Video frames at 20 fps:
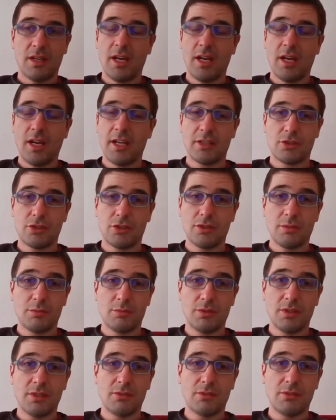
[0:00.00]
I actually
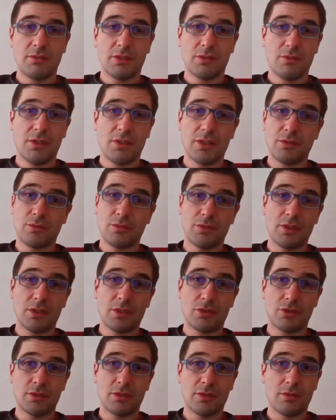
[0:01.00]
believe this fight could
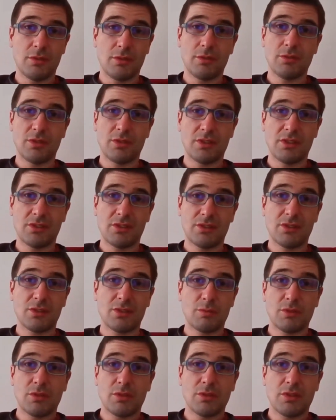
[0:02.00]
actually go the
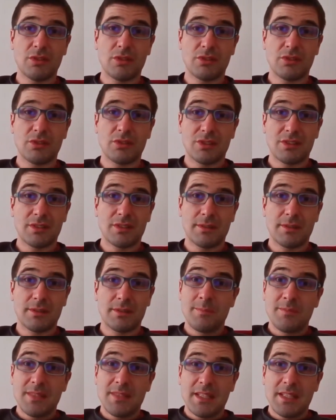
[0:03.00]
distance because uh,